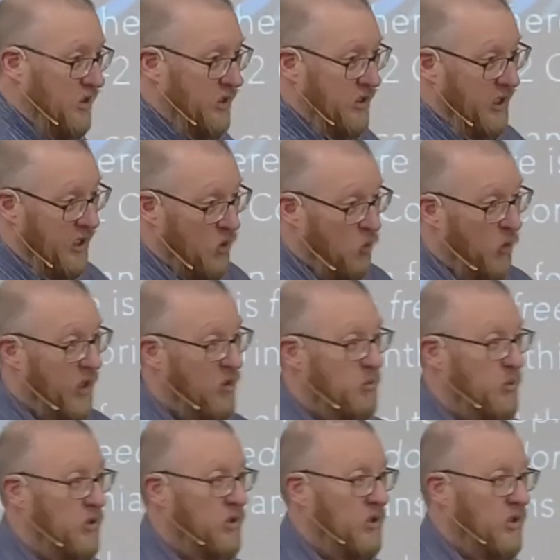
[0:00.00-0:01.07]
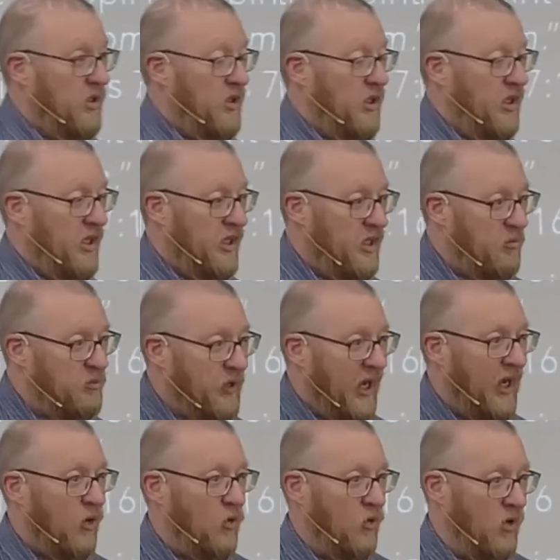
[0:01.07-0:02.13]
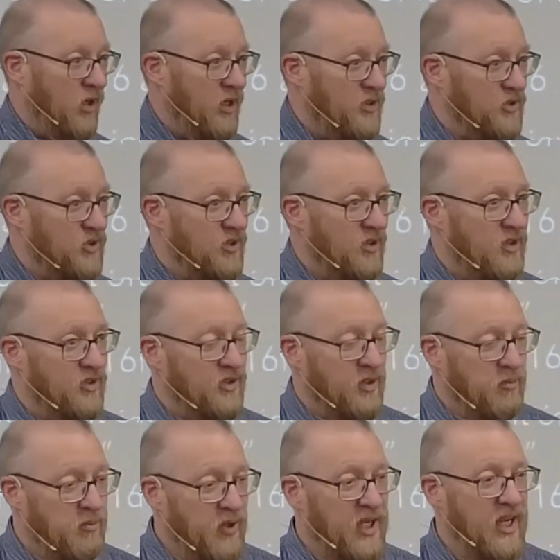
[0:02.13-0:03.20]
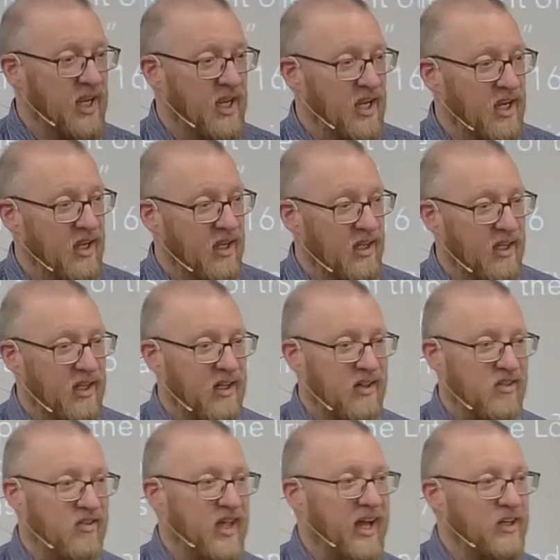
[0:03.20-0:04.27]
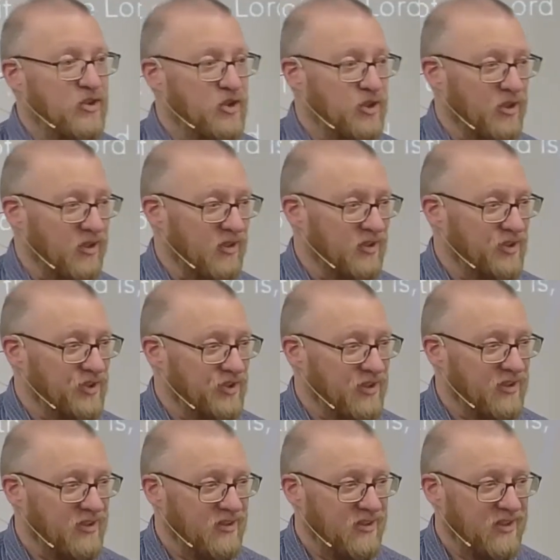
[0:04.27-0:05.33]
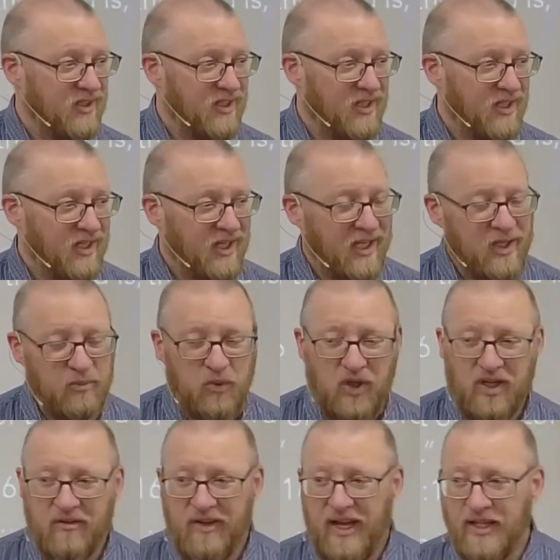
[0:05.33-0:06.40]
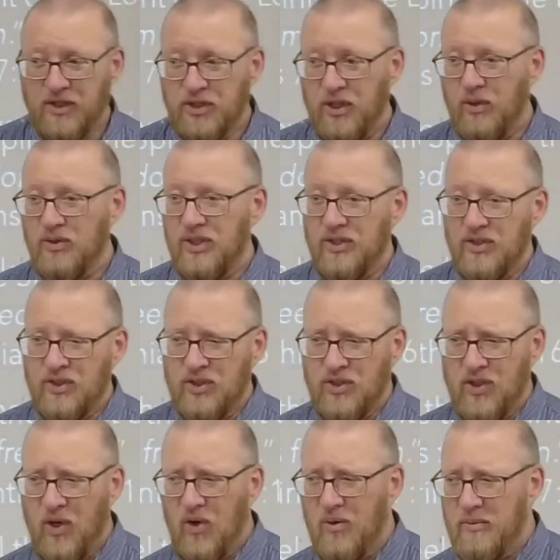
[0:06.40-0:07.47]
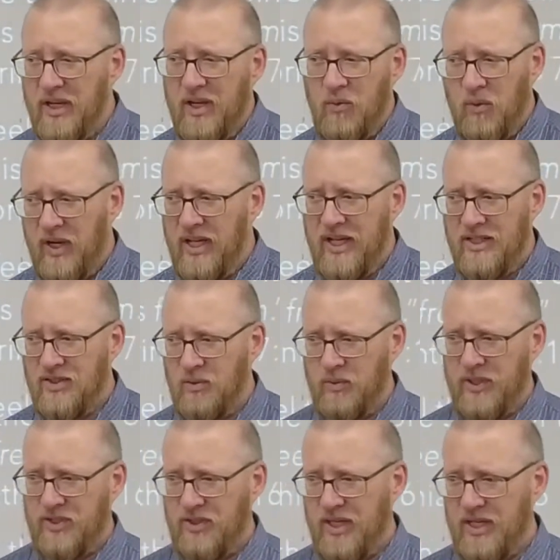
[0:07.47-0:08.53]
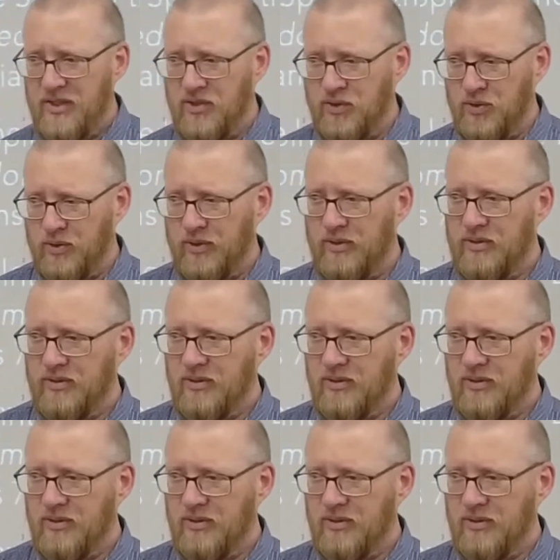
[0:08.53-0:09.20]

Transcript: equip and empower us to be that church. And the book of Acts shows us so many ways in which that is true.